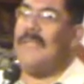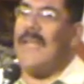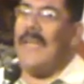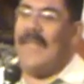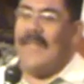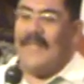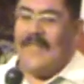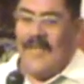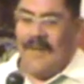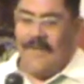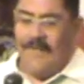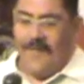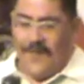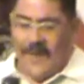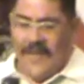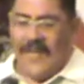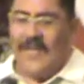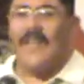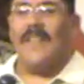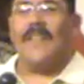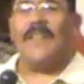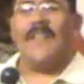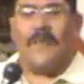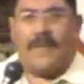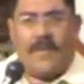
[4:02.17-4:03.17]
They, they
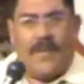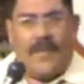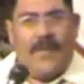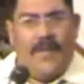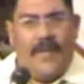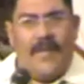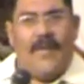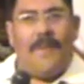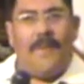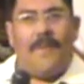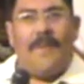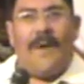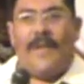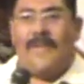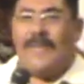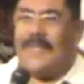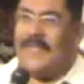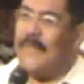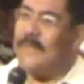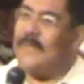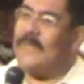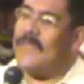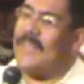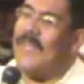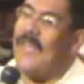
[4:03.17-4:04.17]
feel good about
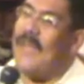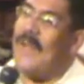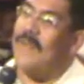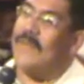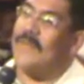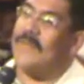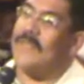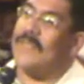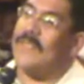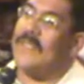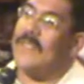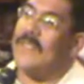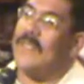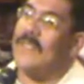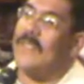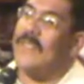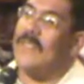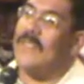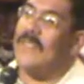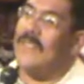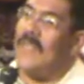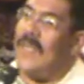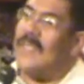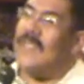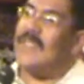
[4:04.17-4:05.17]
themselves,
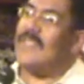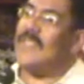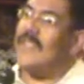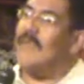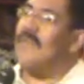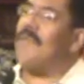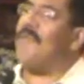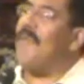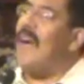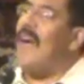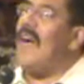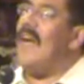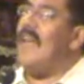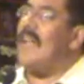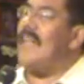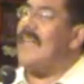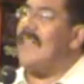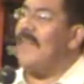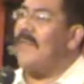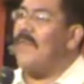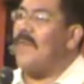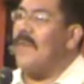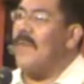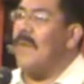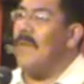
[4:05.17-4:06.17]
justified,
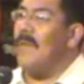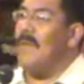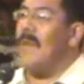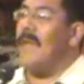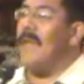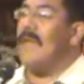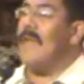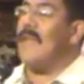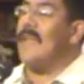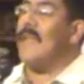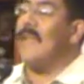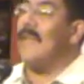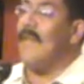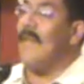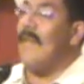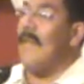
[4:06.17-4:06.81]
if you would.